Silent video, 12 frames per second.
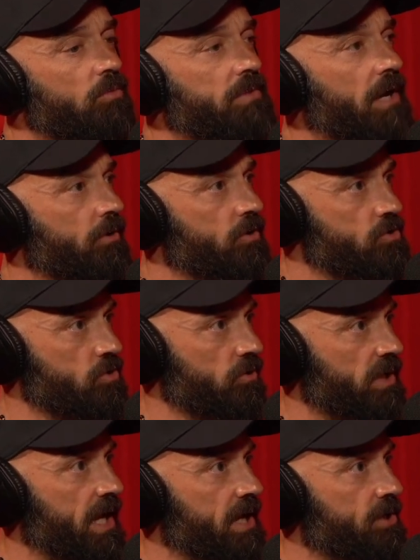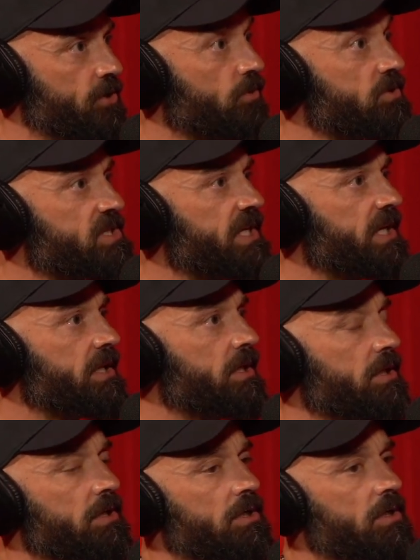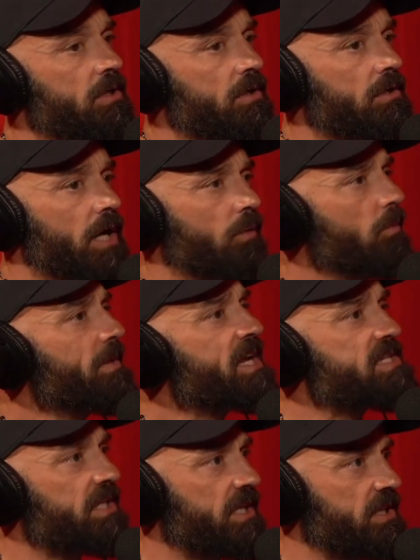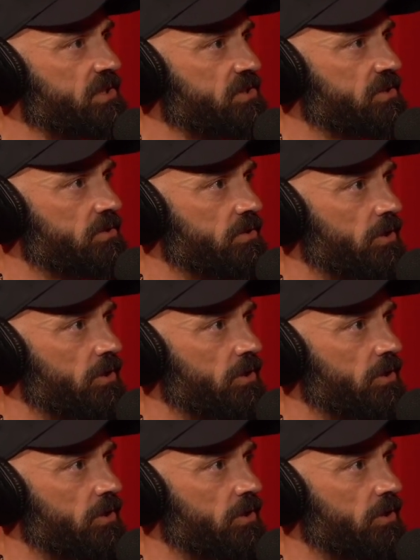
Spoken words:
Come down on a Sunday and you'll see how amazing it is,